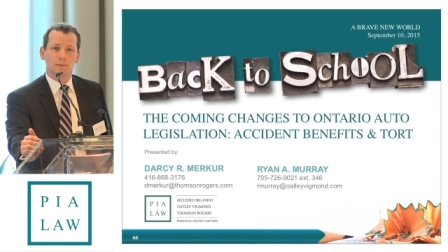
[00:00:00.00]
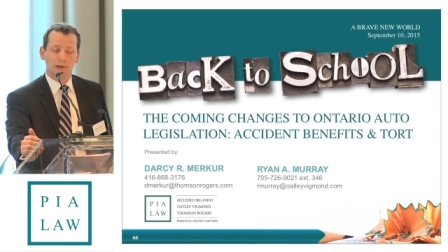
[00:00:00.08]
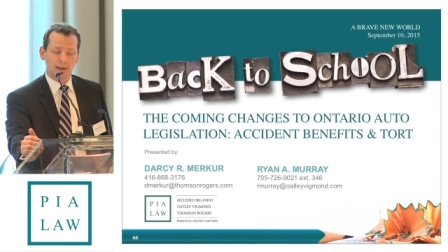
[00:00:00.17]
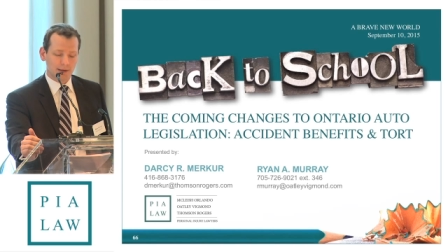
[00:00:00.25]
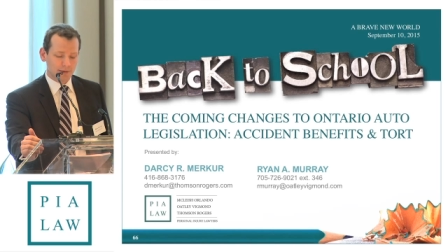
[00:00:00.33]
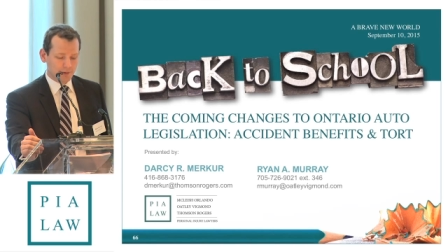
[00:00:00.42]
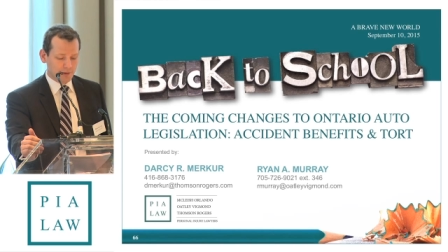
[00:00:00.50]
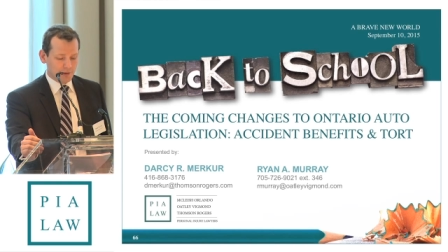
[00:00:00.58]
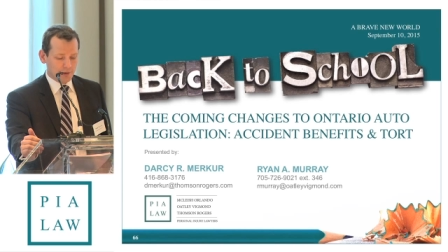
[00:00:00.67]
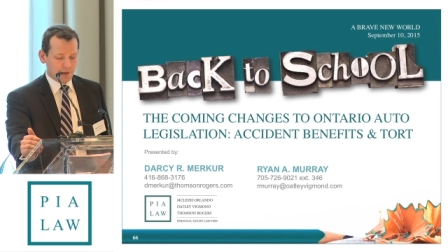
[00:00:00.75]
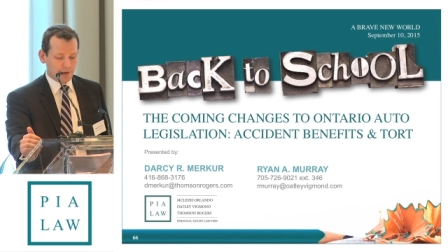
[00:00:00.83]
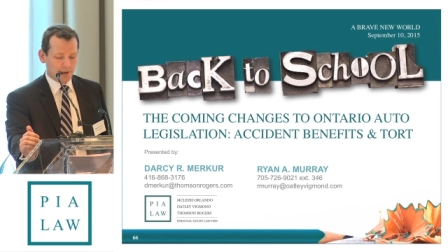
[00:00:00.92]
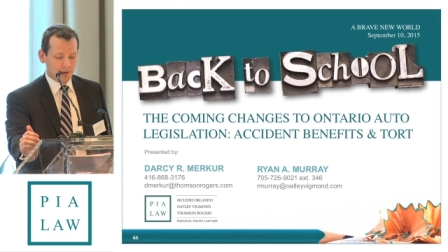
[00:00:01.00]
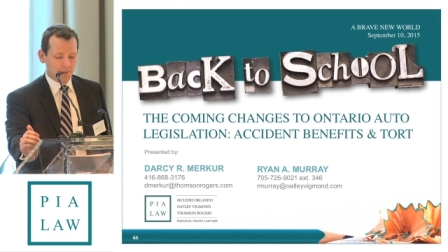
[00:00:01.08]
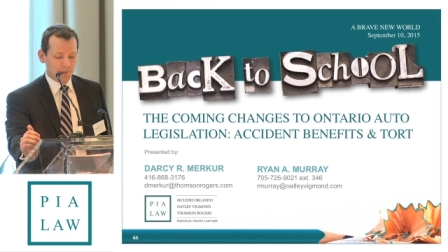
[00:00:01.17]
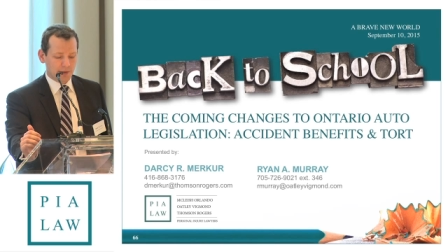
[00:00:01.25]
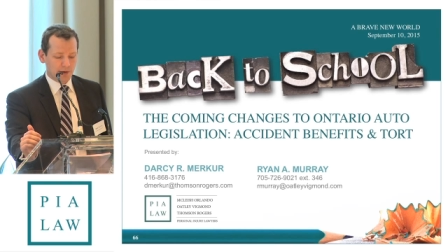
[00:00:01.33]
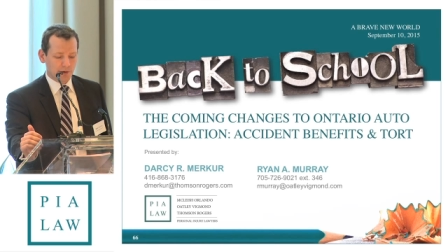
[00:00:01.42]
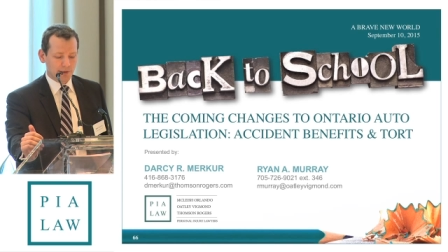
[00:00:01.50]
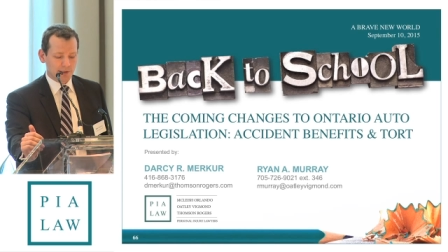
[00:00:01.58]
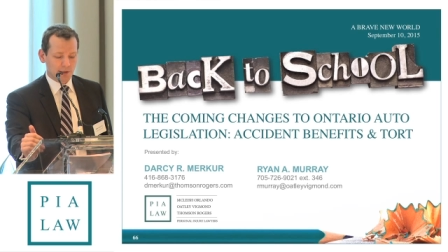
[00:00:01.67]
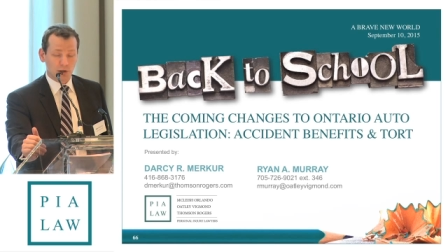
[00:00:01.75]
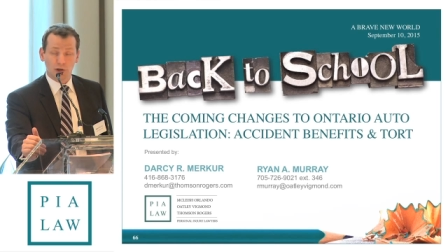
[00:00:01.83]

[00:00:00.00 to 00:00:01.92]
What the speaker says: B. There is a